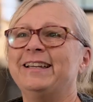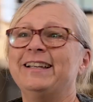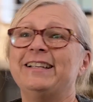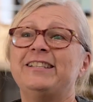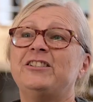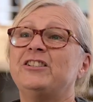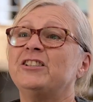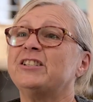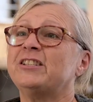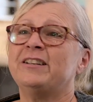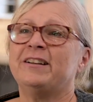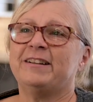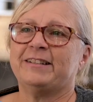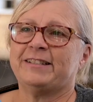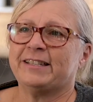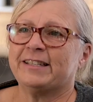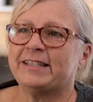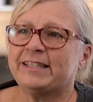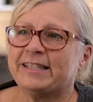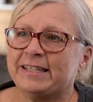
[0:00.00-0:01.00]
it's just not
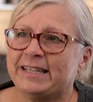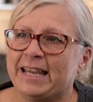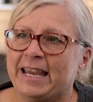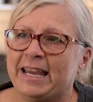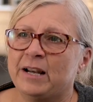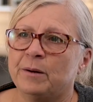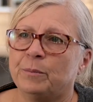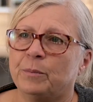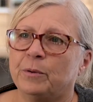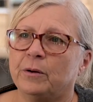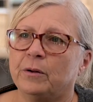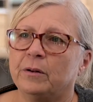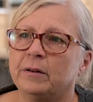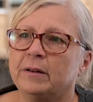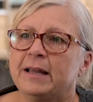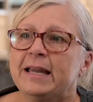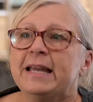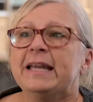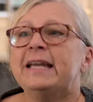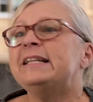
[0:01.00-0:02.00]
sustainable.
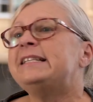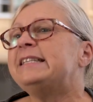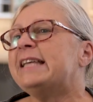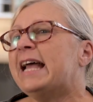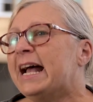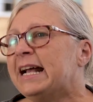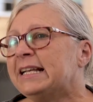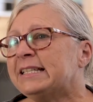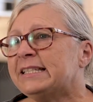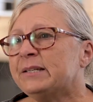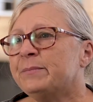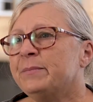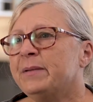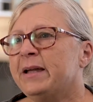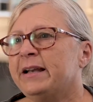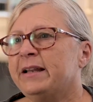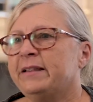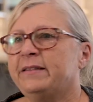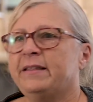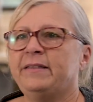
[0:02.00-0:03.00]
It's
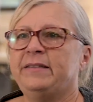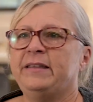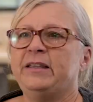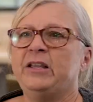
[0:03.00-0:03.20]
estimated that